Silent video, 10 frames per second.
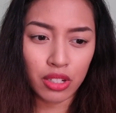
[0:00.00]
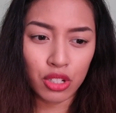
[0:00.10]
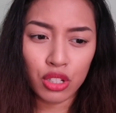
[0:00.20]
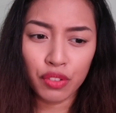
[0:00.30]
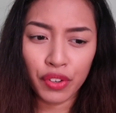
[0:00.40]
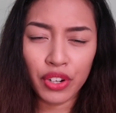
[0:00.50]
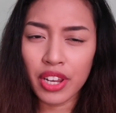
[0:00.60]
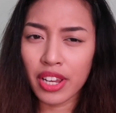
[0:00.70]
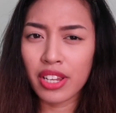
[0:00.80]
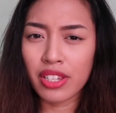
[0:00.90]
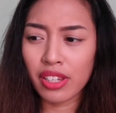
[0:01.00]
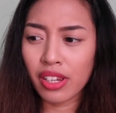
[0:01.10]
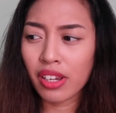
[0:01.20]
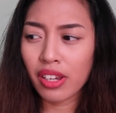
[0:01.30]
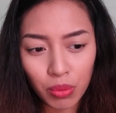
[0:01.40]
just very
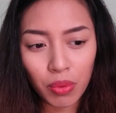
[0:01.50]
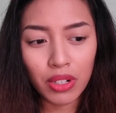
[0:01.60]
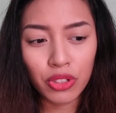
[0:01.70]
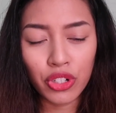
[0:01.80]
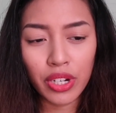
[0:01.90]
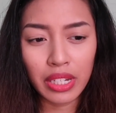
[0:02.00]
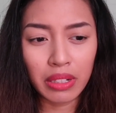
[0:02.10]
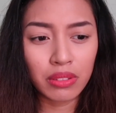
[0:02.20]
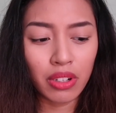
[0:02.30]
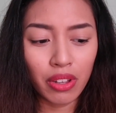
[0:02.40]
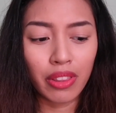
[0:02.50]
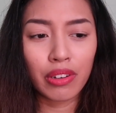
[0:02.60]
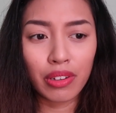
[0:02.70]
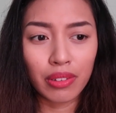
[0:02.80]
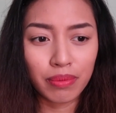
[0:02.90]
easy while trying out
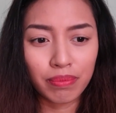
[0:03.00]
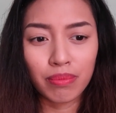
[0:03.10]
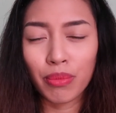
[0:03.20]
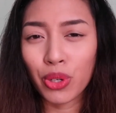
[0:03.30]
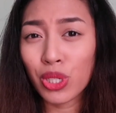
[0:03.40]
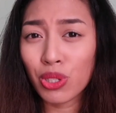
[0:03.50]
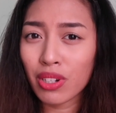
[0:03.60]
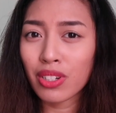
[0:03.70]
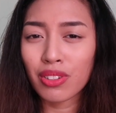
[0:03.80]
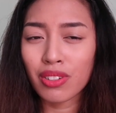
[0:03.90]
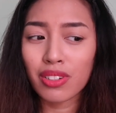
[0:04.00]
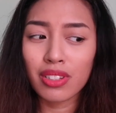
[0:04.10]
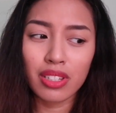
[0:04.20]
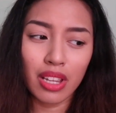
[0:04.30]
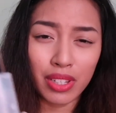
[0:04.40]
other moisturizers.